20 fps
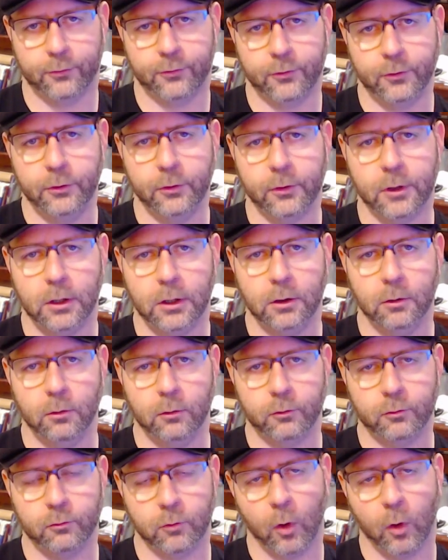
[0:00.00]
So you can
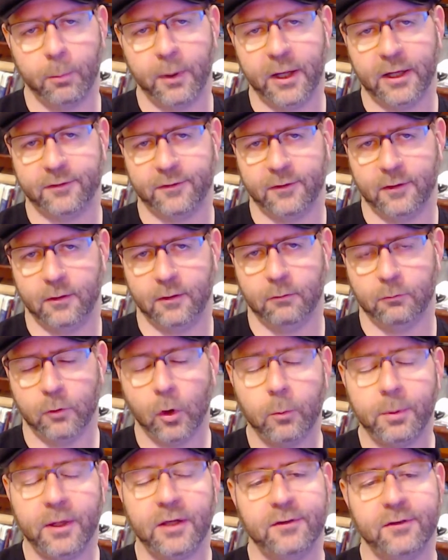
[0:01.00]
use
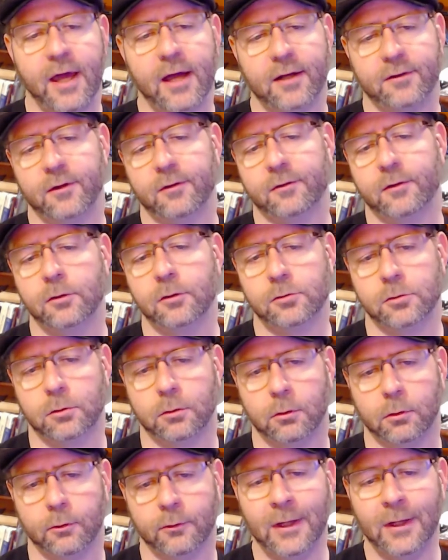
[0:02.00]
role-based access
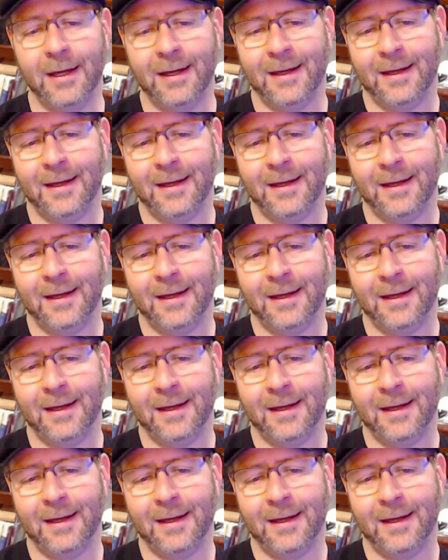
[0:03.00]
controls